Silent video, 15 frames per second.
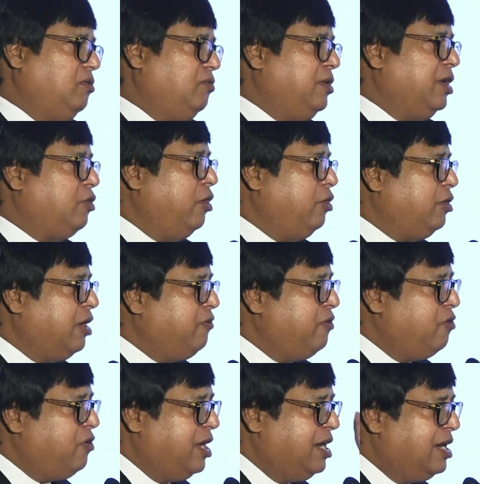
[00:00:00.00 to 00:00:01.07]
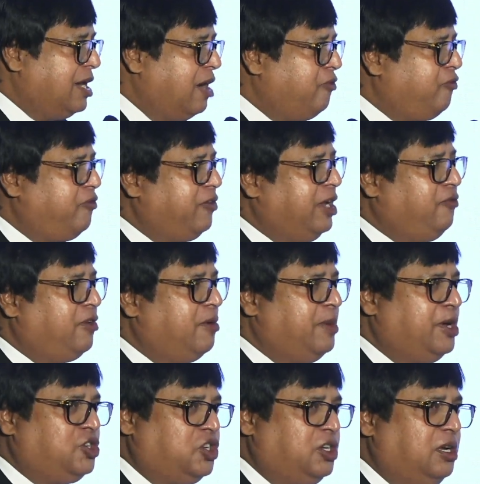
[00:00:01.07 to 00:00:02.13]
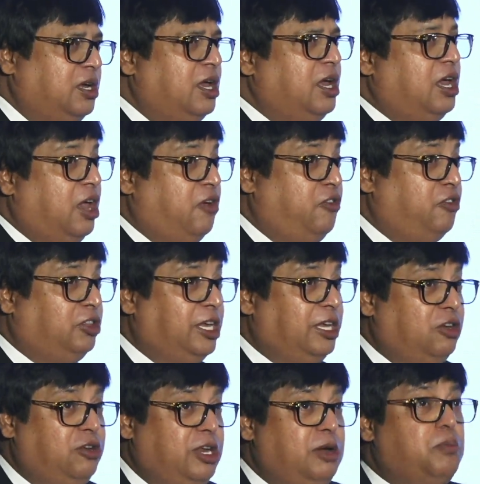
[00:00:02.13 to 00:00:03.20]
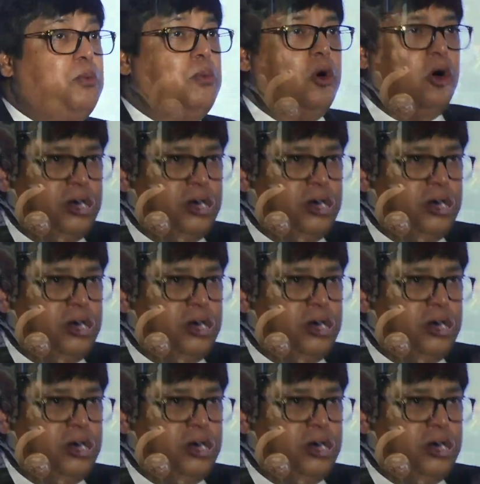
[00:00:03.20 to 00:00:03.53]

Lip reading: We are to give you enough information. If you think you need more